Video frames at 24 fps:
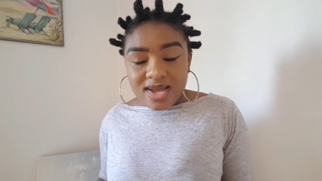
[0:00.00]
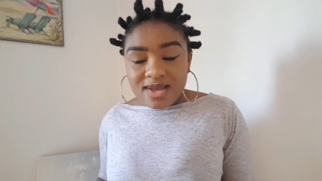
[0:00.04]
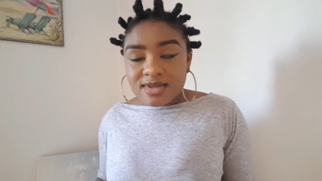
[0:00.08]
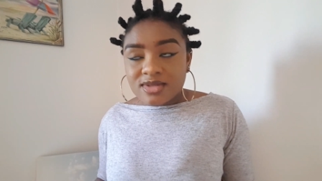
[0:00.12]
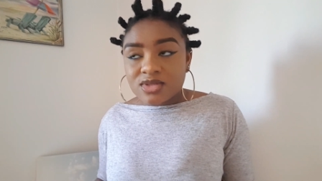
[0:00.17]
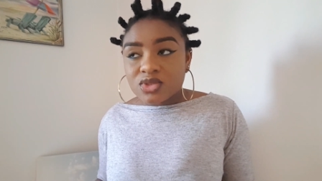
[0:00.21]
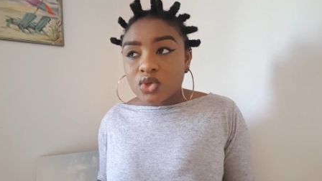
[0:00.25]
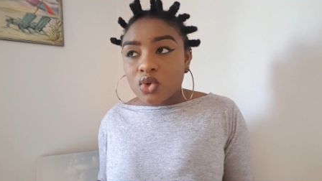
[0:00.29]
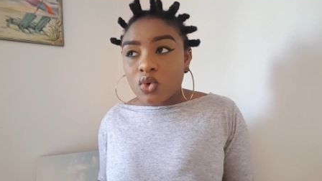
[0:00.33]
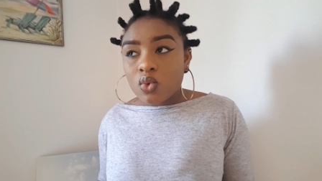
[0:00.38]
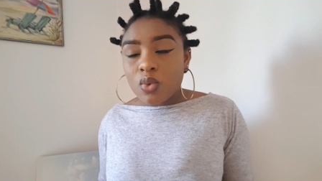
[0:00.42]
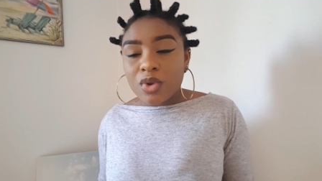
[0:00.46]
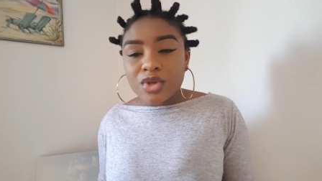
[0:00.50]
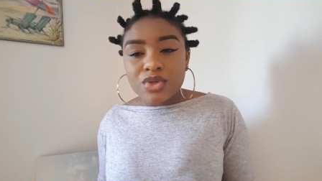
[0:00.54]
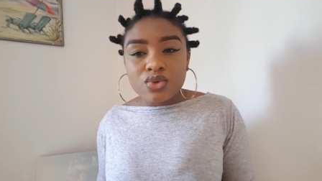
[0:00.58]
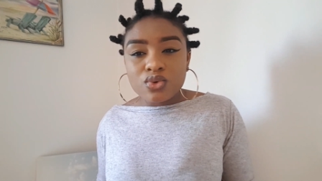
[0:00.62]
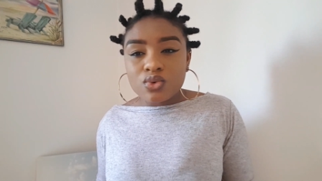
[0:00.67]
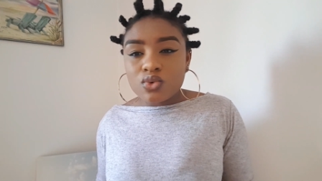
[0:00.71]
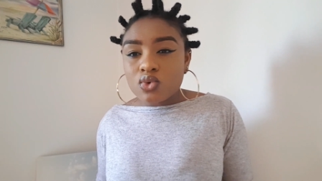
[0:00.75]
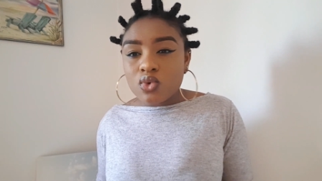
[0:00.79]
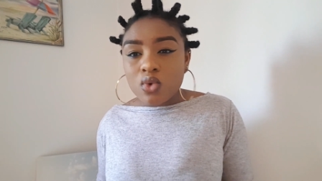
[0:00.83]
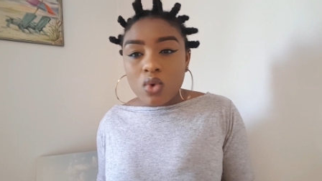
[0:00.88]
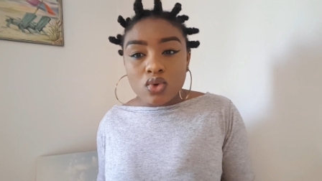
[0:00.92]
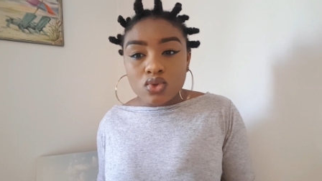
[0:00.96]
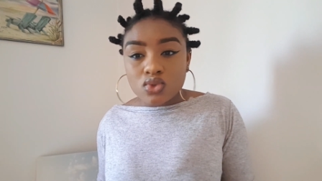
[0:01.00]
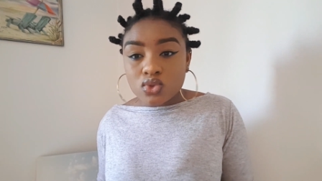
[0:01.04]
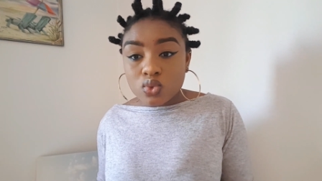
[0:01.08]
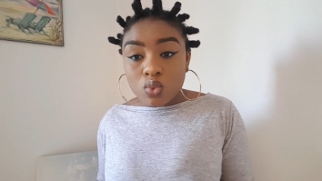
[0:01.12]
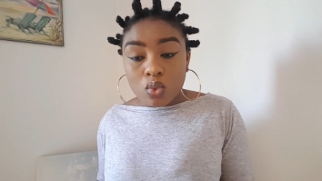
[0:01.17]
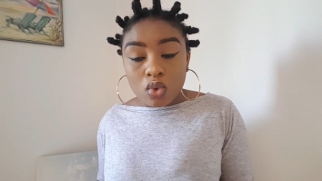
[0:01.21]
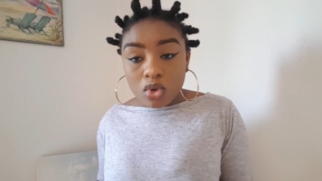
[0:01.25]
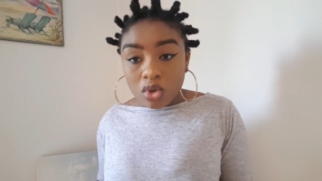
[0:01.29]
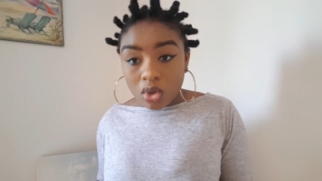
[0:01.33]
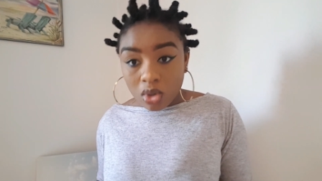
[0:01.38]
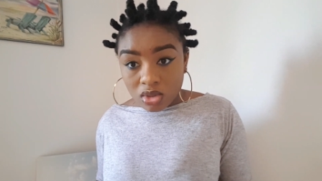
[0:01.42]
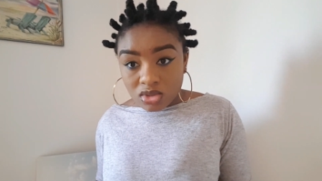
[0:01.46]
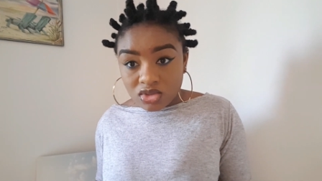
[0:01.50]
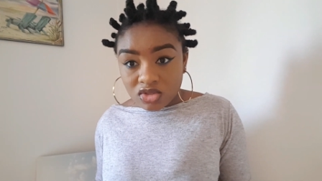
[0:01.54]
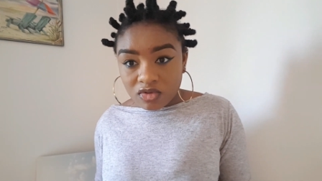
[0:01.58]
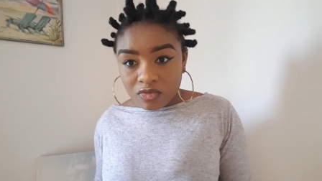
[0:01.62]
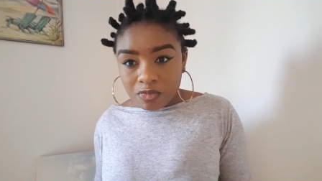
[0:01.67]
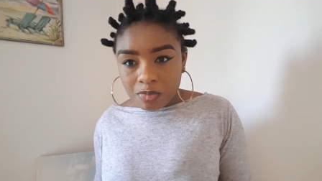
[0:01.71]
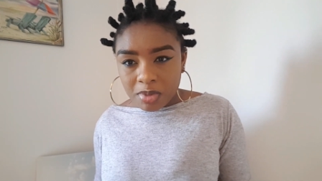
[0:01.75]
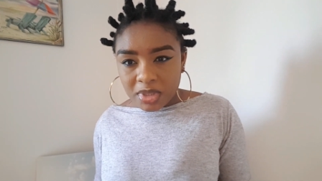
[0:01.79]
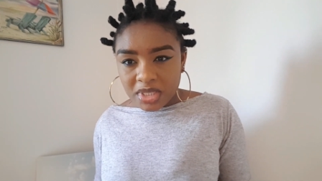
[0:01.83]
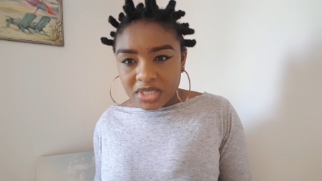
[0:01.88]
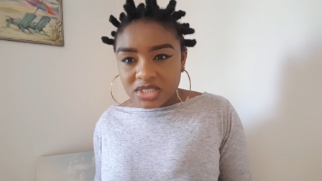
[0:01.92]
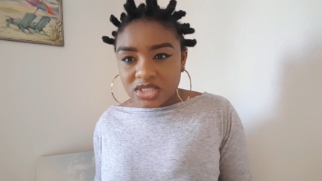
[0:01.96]
so when you go to a lot
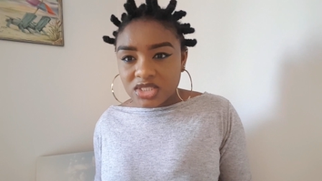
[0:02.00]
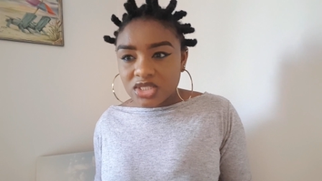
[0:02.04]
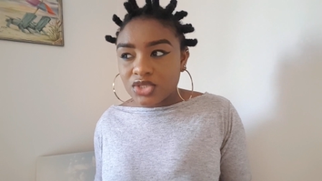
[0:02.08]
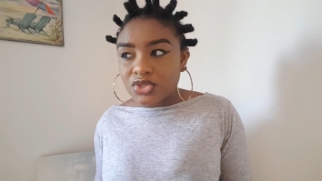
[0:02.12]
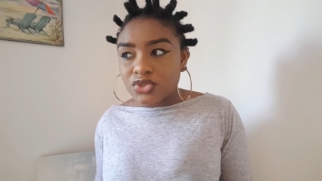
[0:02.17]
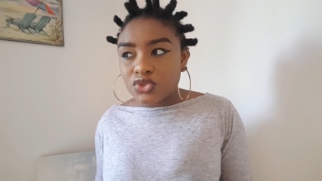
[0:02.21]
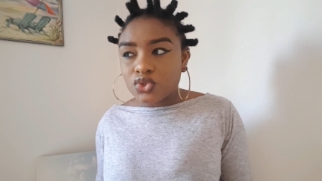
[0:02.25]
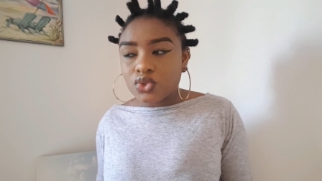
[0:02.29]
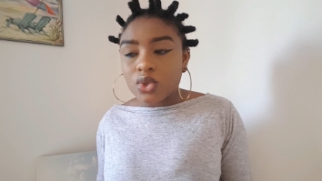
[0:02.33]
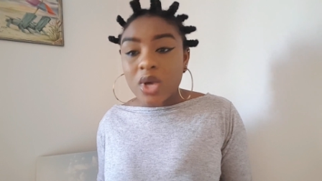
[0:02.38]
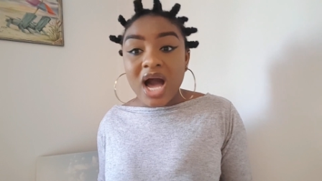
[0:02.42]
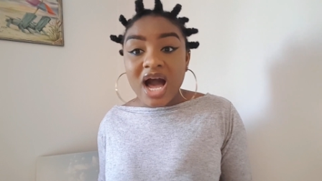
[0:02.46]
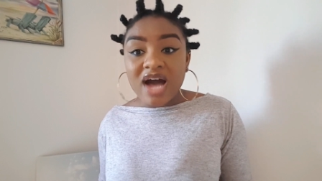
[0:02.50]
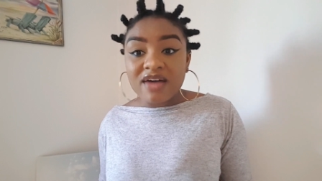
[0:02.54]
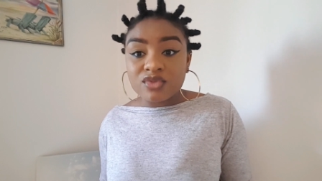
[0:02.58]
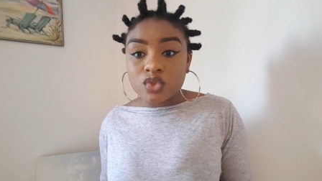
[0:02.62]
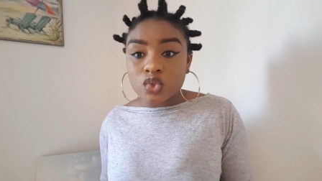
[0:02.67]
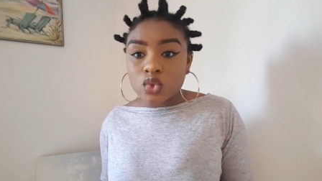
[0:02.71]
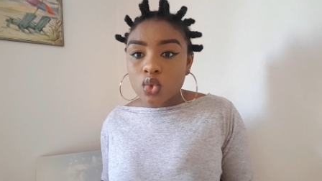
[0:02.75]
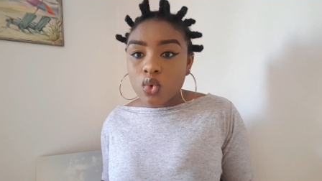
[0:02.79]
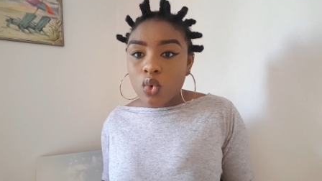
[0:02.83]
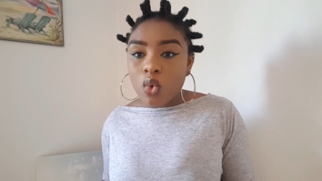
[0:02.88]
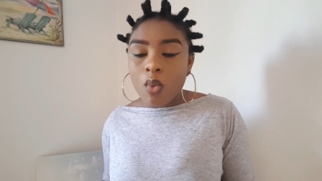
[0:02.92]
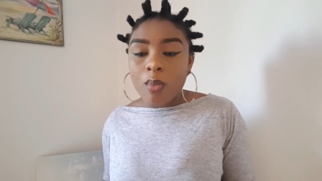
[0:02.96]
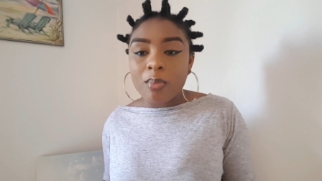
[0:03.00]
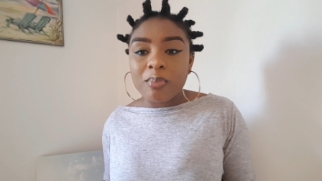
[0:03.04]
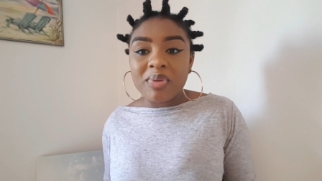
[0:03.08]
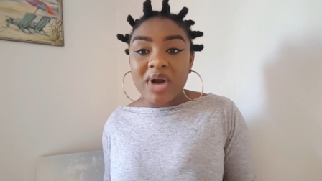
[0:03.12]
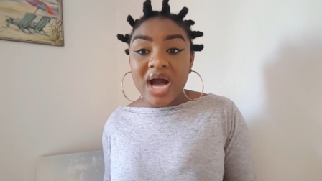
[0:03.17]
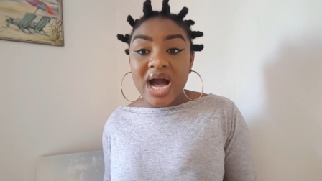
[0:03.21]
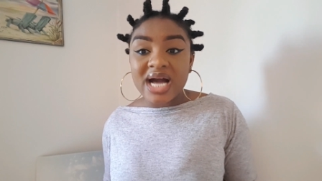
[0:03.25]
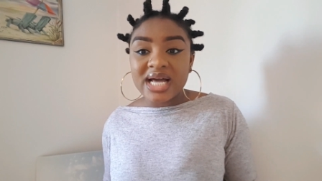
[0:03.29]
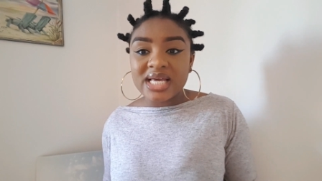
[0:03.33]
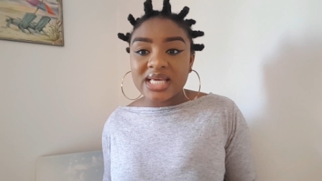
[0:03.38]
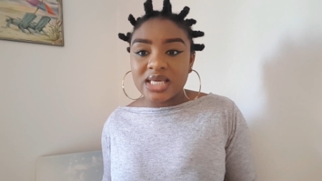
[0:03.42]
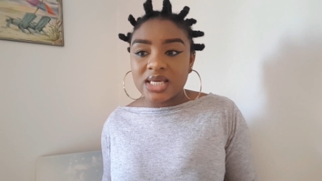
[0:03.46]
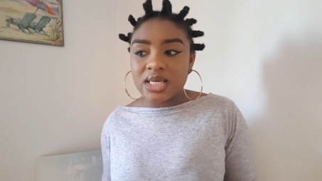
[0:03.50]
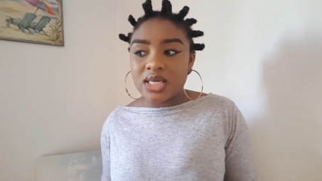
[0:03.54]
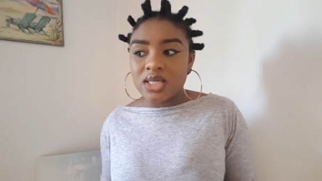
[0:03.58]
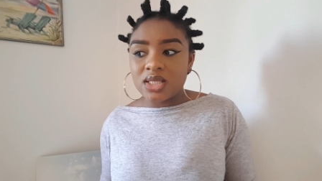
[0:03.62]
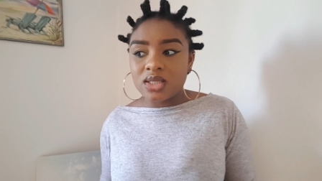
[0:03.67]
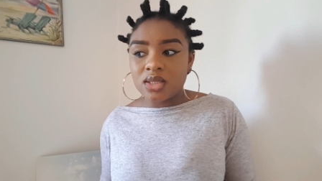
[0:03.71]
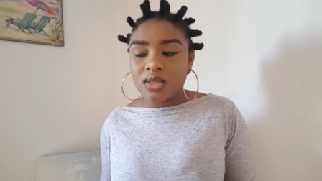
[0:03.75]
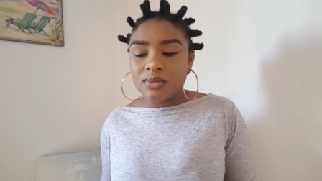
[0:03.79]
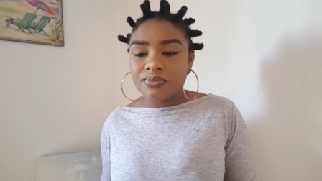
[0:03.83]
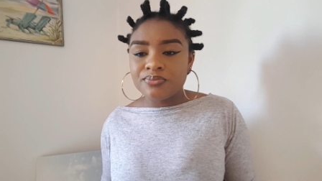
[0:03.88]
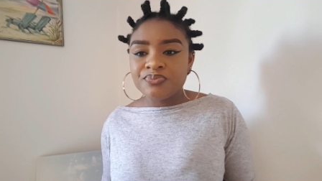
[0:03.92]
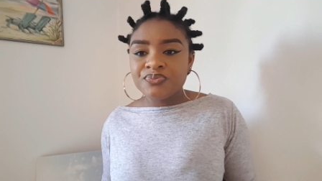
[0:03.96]
of places you have to go park
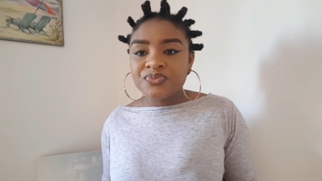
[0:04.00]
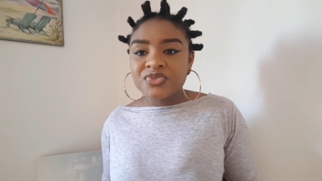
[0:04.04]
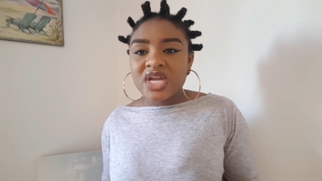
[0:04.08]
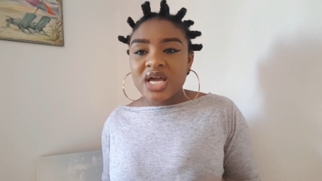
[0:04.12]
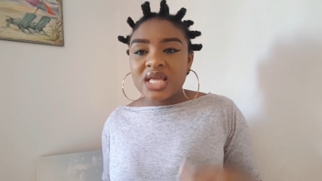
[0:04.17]
in